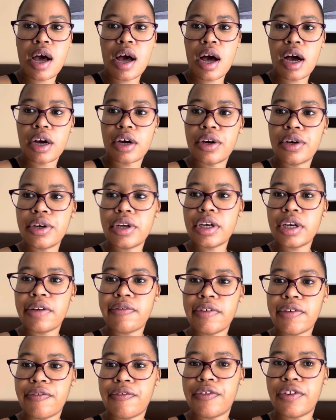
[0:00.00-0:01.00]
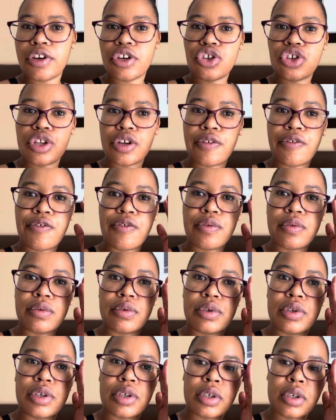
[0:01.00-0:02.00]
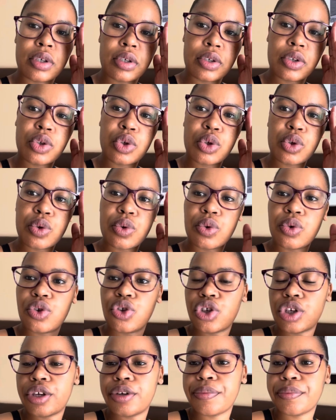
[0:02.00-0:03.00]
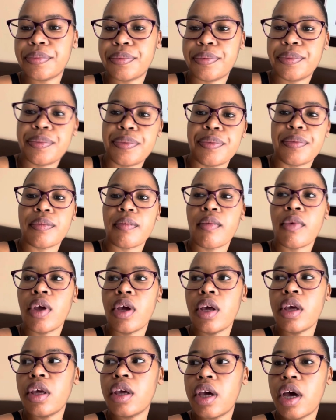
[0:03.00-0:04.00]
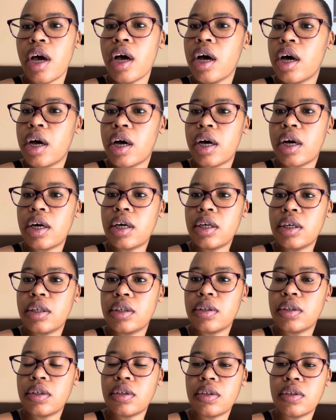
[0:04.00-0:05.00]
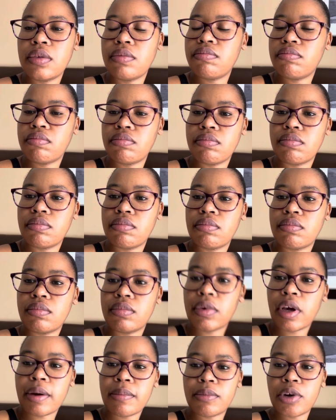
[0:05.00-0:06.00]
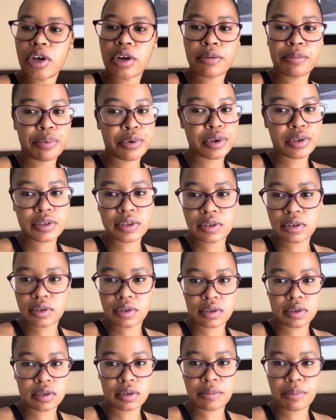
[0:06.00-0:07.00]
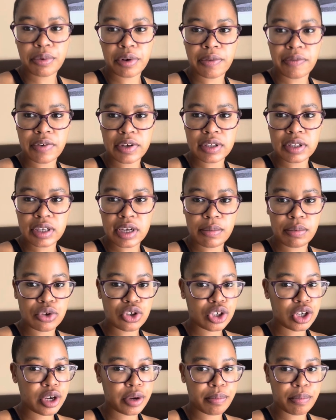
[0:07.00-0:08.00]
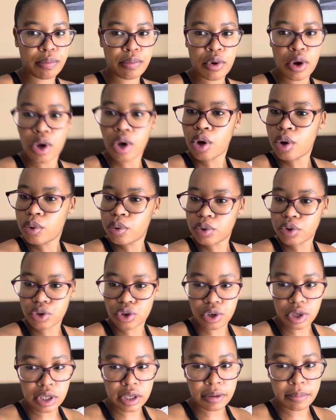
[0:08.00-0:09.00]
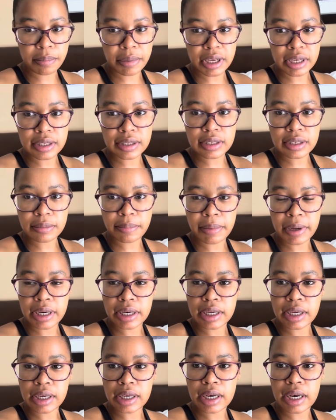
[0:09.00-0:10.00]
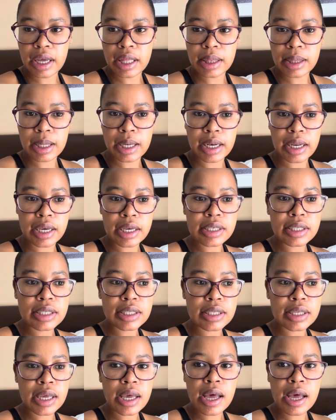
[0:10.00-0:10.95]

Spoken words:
couldn't even finish the food. So nje, yeah, I'm not impressed. Breakfast yabushem was not the best, but again, nonetheless,